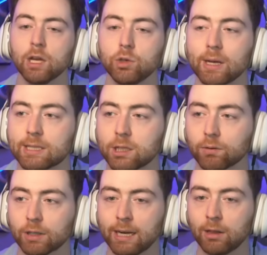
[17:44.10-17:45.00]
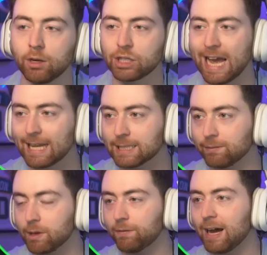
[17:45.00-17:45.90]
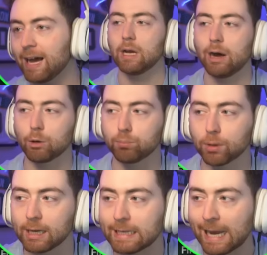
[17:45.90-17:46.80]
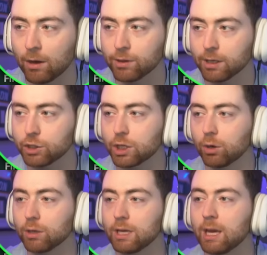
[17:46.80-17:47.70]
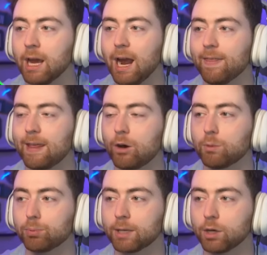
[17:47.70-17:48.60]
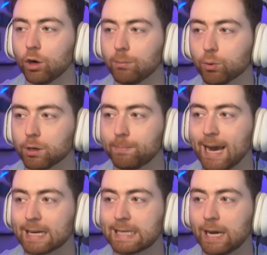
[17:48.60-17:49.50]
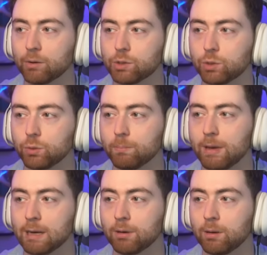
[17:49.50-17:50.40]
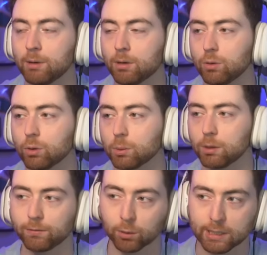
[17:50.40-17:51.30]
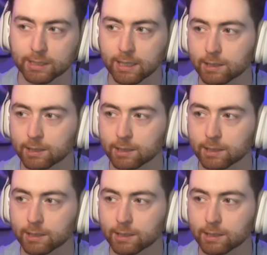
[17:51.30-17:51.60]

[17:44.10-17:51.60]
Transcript: You get silver lightning launch at 75. I would bring down the agility, and then I would bring the O board back down to minimum, or well, 46.